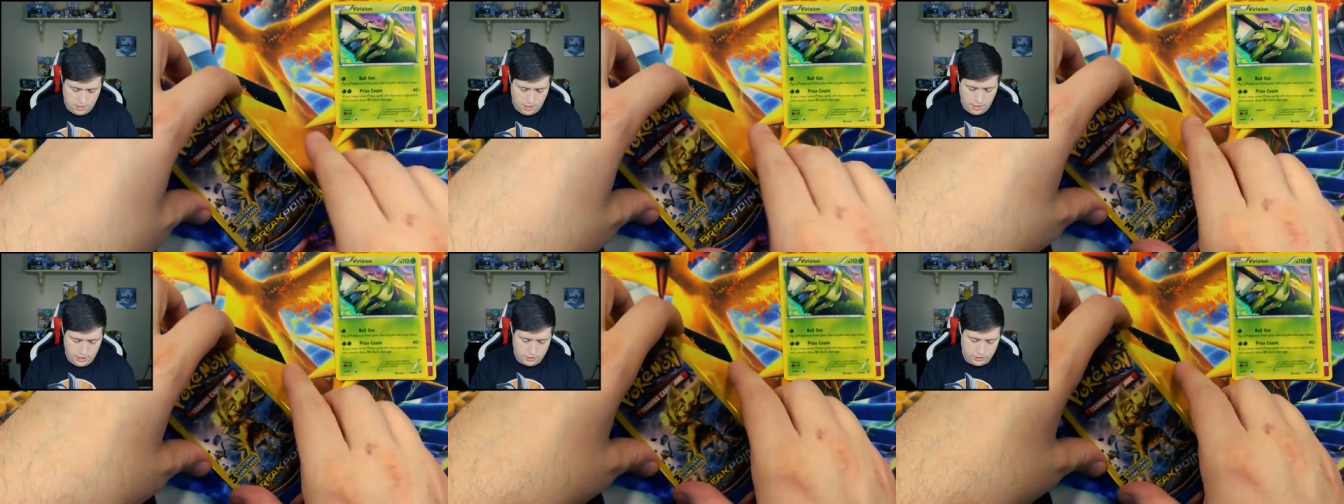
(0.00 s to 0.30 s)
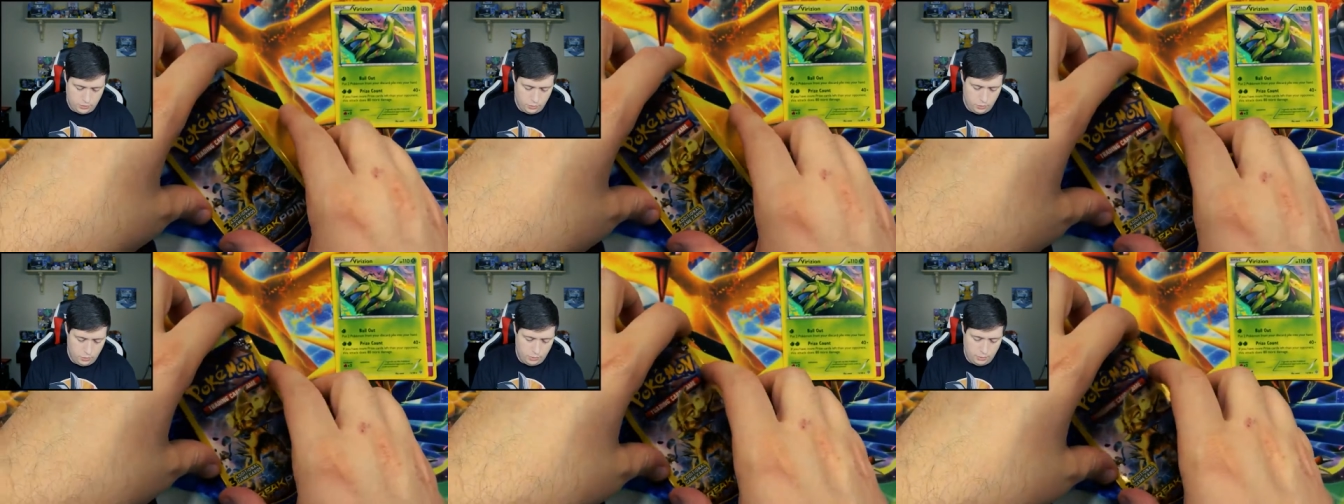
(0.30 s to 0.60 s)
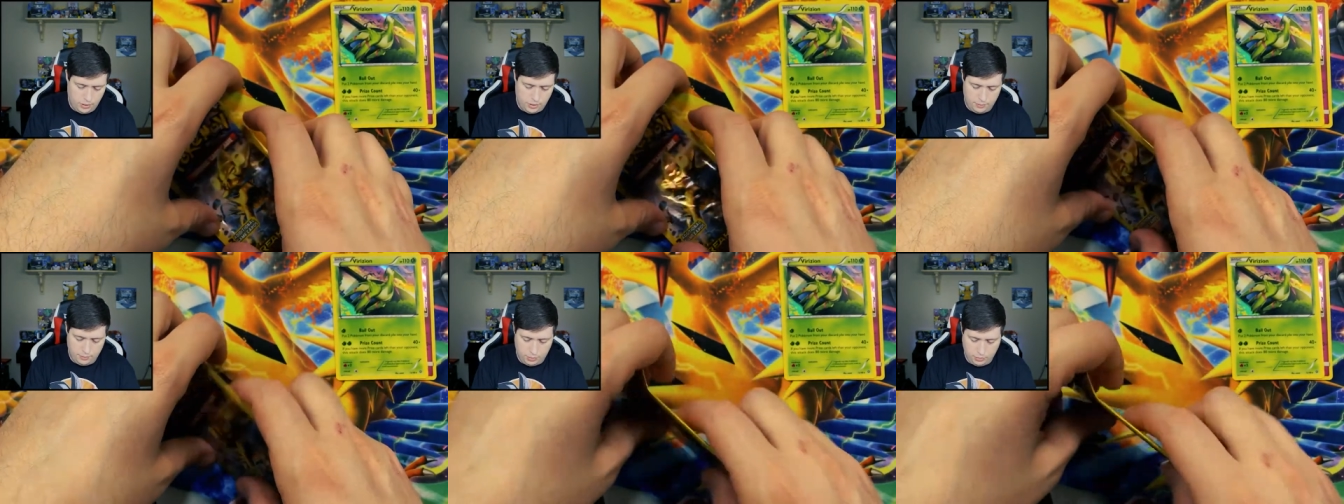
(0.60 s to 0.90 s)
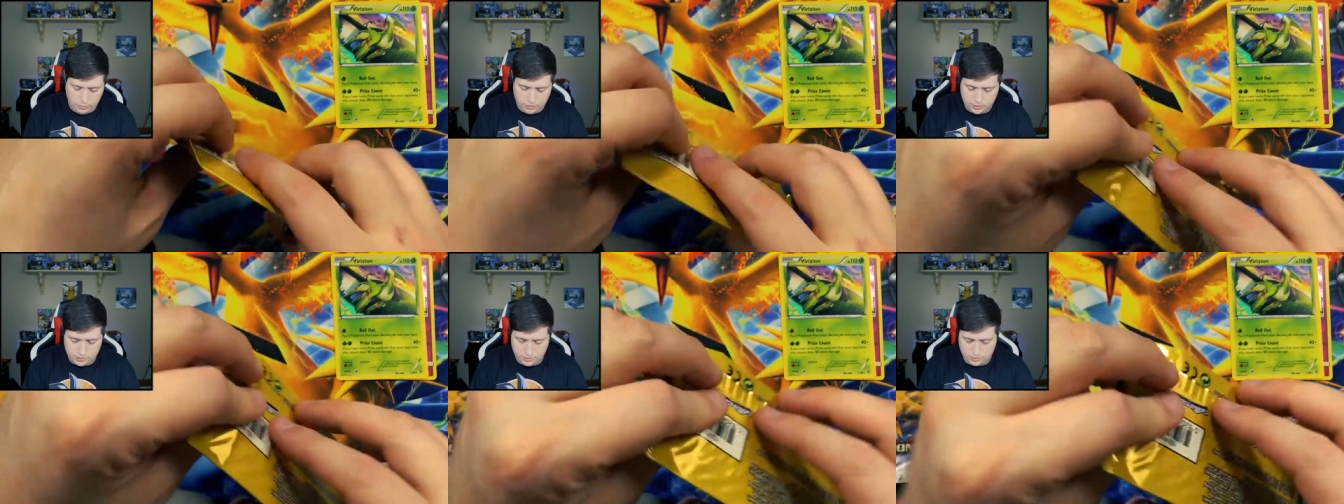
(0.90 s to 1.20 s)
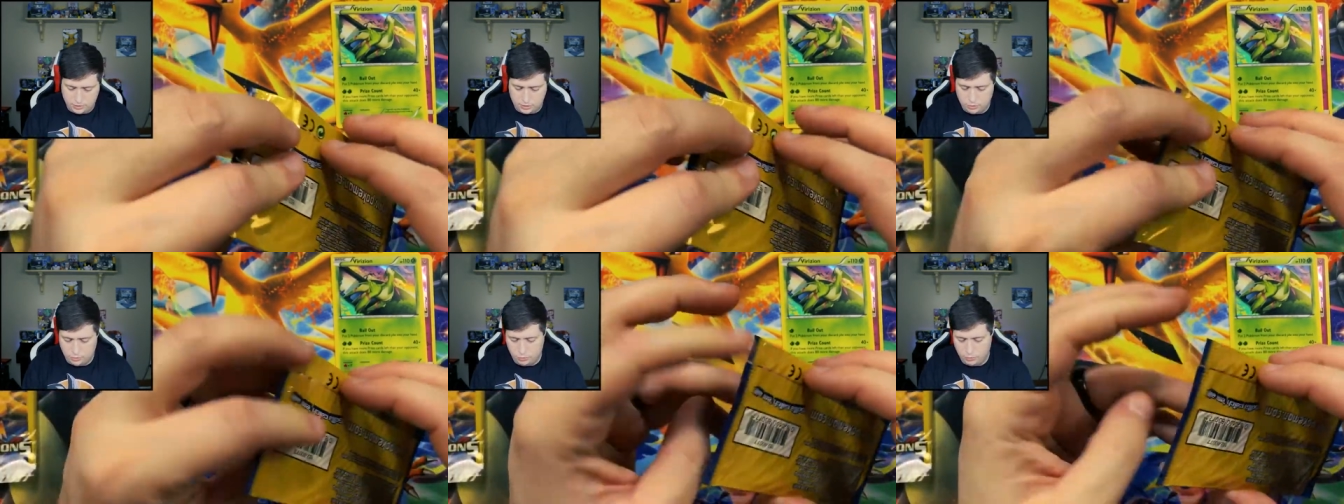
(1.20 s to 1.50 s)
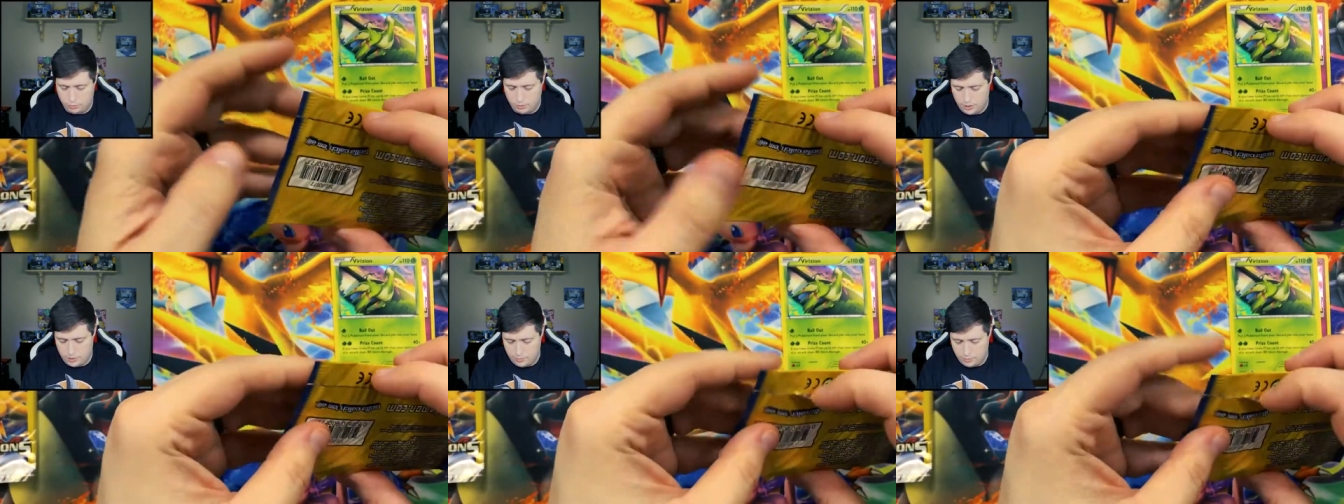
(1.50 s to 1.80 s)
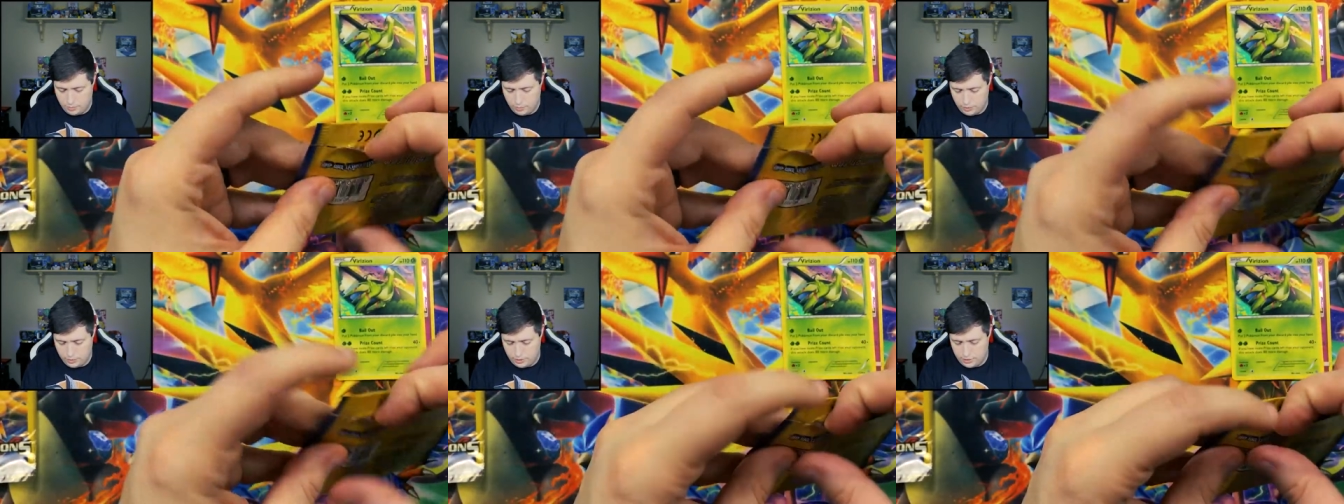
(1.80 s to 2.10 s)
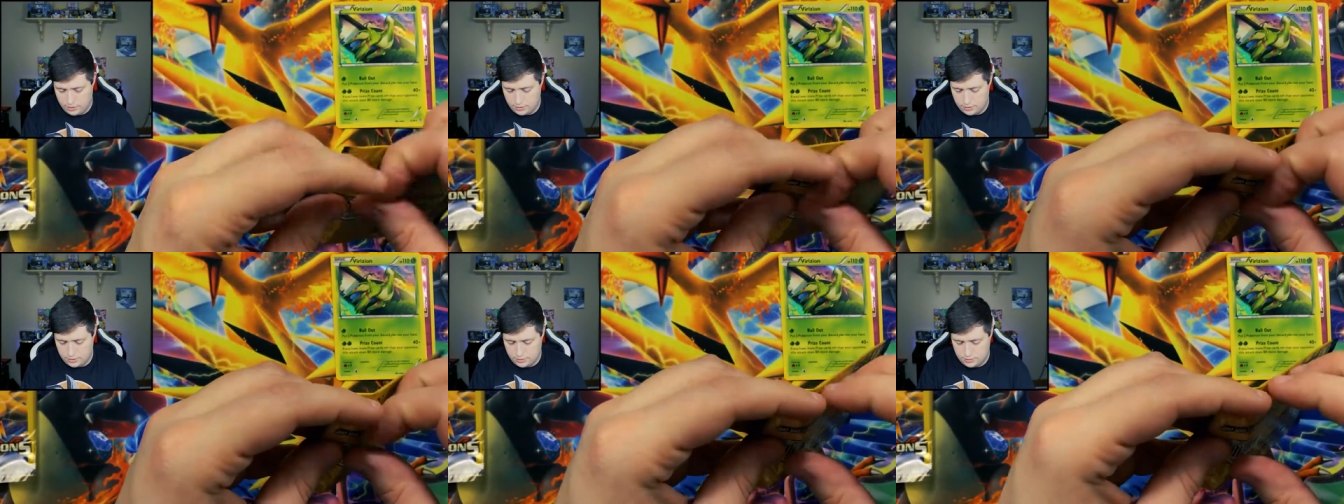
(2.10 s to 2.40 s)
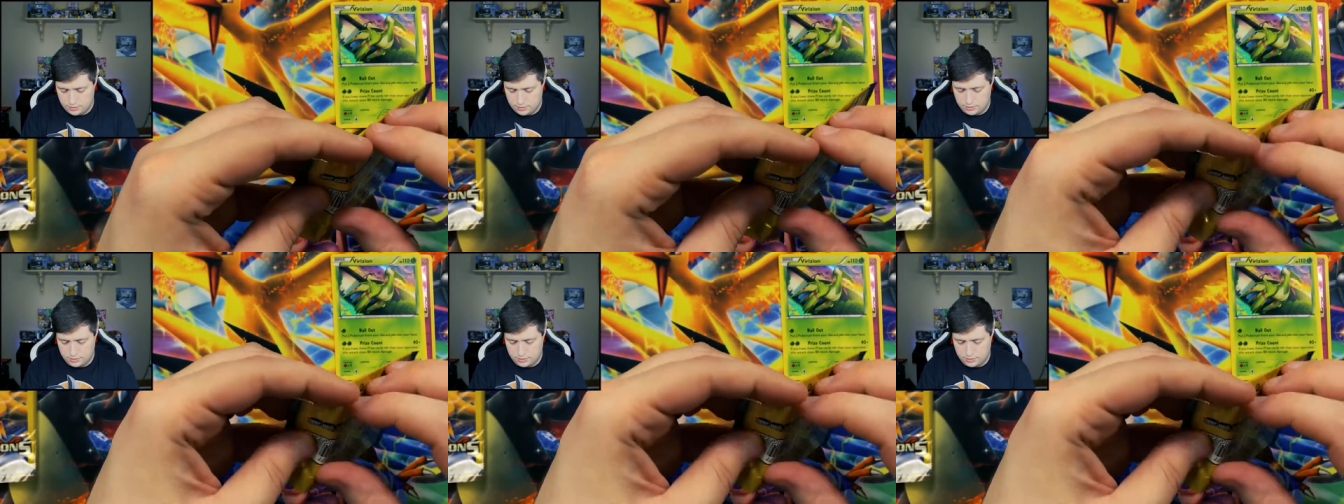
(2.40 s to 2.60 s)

I actually wouldn't mind pulling some cool break point either,